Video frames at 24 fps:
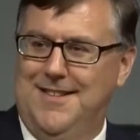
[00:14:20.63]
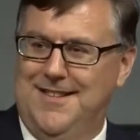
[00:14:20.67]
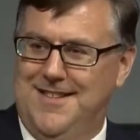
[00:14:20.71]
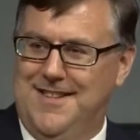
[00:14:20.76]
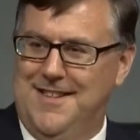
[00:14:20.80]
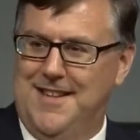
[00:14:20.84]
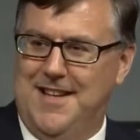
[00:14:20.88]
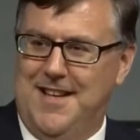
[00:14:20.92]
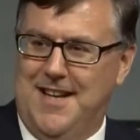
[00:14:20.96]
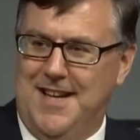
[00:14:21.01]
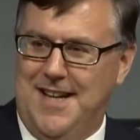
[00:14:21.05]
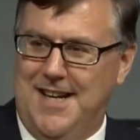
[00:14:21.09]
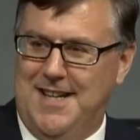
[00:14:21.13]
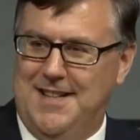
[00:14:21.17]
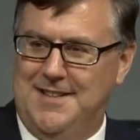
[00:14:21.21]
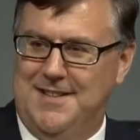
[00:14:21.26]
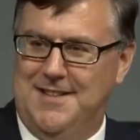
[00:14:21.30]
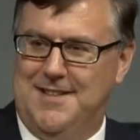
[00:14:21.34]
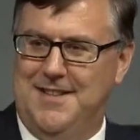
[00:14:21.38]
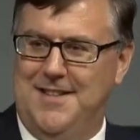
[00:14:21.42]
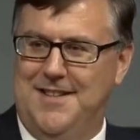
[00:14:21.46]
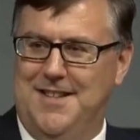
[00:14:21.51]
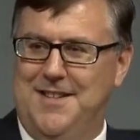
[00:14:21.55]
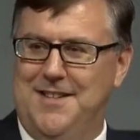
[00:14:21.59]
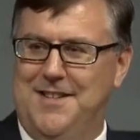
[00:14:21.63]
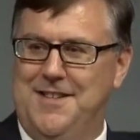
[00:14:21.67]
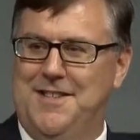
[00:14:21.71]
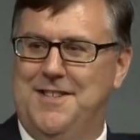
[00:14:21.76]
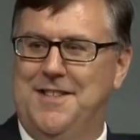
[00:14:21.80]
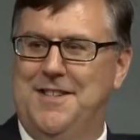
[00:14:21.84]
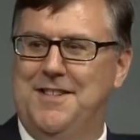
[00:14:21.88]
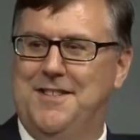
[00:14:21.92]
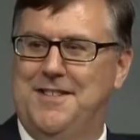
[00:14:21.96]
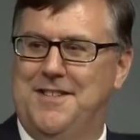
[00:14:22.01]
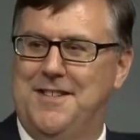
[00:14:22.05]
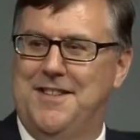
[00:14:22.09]
that
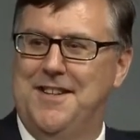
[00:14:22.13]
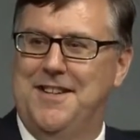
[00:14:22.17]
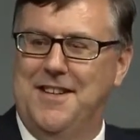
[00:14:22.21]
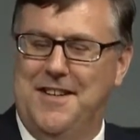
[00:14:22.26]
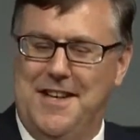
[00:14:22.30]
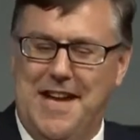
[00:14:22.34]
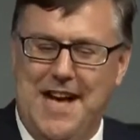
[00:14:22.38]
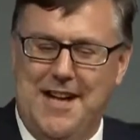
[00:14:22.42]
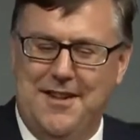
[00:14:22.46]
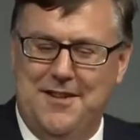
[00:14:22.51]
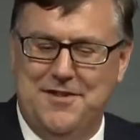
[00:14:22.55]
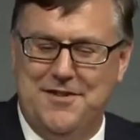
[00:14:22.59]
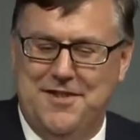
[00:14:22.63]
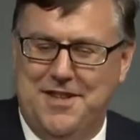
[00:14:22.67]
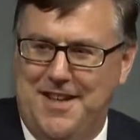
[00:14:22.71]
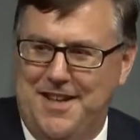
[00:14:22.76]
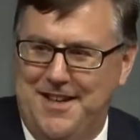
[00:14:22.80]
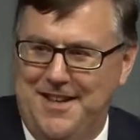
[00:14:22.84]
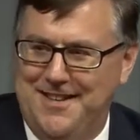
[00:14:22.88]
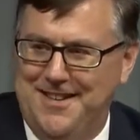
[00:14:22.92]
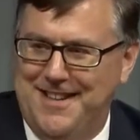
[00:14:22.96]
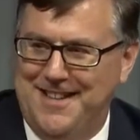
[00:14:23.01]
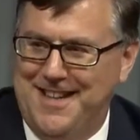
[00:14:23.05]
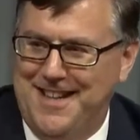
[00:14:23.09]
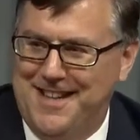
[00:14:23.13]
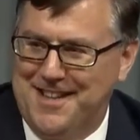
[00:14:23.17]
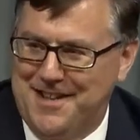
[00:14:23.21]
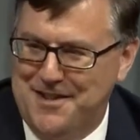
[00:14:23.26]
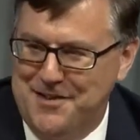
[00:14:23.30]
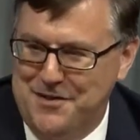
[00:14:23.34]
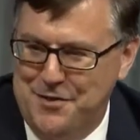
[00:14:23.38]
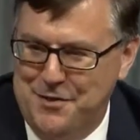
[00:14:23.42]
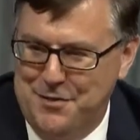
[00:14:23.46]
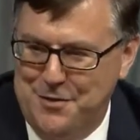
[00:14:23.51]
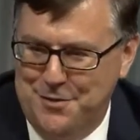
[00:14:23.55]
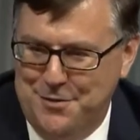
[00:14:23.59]
this is an analogy that I
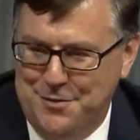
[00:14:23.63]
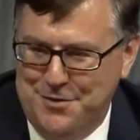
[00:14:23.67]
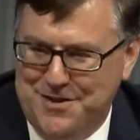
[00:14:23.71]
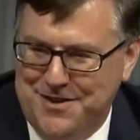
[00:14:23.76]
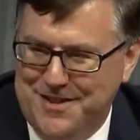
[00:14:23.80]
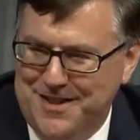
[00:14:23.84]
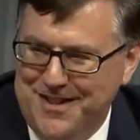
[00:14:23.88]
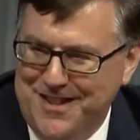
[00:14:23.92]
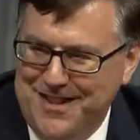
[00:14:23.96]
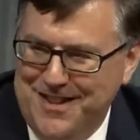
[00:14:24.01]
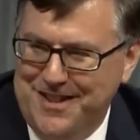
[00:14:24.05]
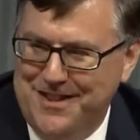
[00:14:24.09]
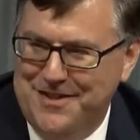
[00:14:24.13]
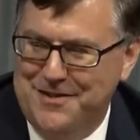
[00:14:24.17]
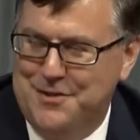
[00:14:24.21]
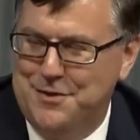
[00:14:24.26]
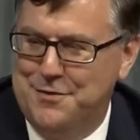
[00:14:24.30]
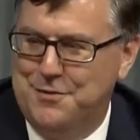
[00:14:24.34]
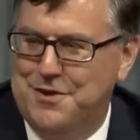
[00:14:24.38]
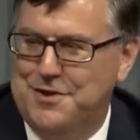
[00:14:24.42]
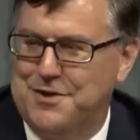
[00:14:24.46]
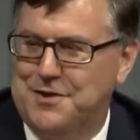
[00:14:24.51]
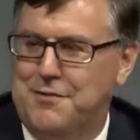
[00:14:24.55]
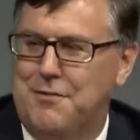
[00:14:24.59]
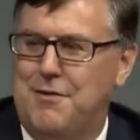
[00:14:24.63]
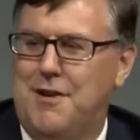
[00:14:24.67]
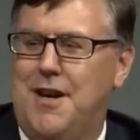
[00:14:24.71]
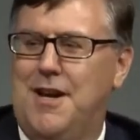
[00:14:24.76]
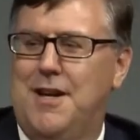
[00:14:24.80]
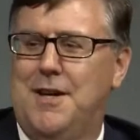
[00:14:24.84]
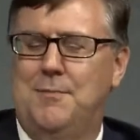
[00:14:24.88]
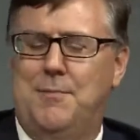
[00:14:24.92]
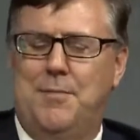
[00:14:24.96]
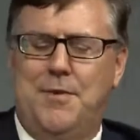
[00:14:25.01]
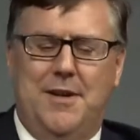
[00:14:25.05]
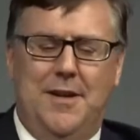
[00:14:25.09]
can use to
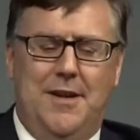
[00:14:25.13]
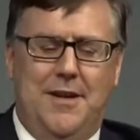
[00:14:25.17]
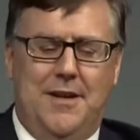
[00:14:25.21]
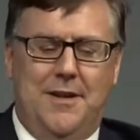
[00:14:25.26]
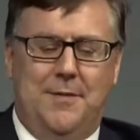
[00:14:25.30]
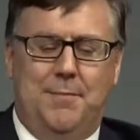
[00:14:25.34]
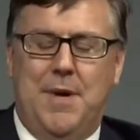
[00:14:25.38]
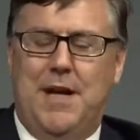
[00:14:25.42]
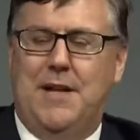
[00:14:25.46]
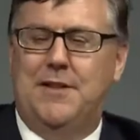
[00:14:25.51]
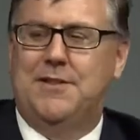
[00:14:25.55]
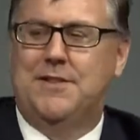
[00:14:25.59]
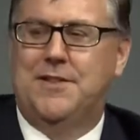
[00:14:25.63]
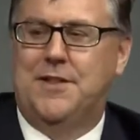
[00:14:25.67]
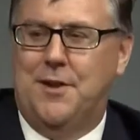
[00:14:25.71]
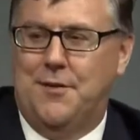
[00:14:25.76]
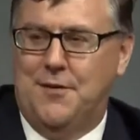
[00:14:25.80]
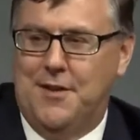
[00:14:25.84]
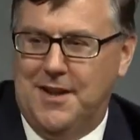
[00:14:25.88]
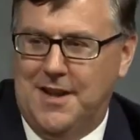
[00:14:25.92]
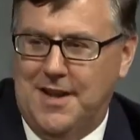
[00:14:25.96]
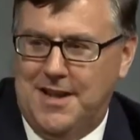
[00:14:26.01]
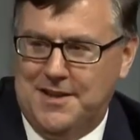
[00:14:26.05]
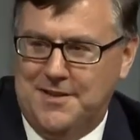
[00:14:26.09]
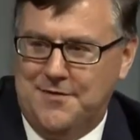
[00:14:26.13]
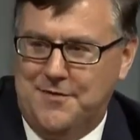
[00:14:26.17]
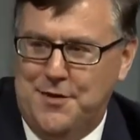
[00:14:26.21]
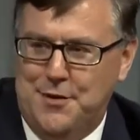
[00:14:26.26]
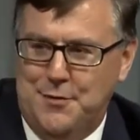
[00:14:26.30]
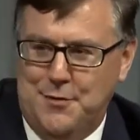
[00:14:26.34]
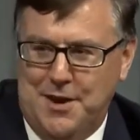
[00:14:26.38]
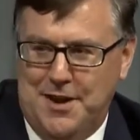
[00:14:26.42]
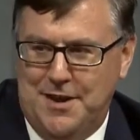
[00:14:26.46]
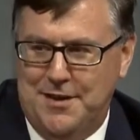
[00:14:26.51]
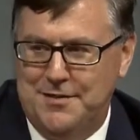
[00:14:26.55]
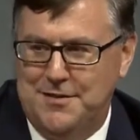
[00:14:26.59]
describe policy over the last
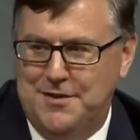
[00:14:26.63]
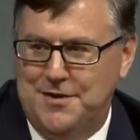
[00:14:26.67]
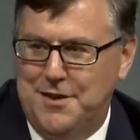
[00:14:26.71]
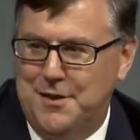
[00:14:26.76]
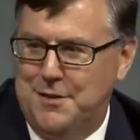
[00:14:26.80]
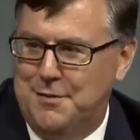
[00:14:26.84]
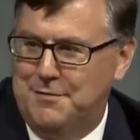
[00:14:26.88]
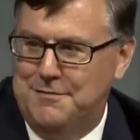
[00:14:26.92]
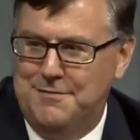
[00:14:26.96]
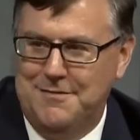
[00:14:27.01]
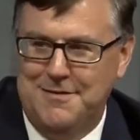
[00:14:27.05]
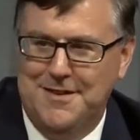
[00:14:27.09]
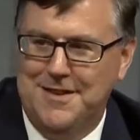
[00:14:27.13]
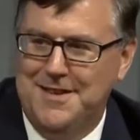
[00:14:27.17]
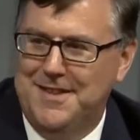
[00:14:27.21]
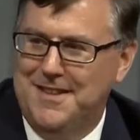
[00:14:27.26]
few years. So